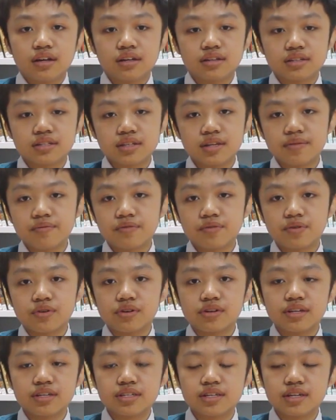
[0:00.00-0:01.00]
Same
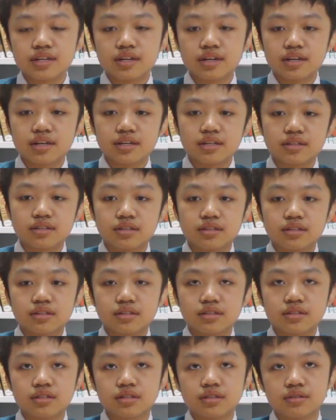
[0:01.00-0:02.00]
for listening
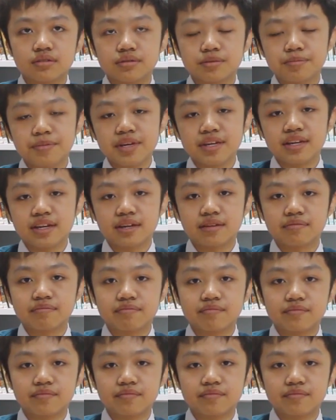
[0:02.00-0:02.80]
and speaking.